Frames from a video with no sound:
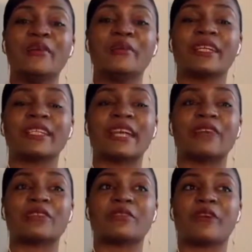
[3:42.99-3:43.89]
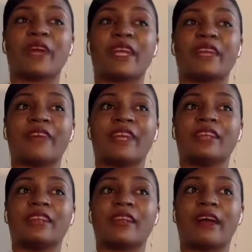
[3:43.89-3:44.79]
Because I was afraid that if I
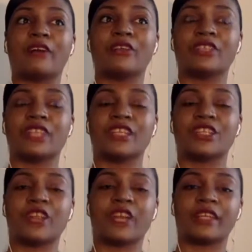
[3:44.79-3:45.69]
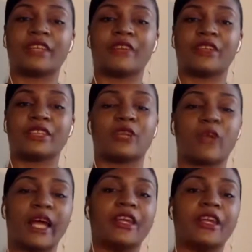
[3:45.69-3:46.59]
looked, I would just get distracted versus
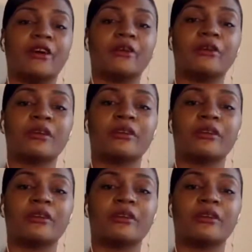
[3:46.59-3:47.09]
what I know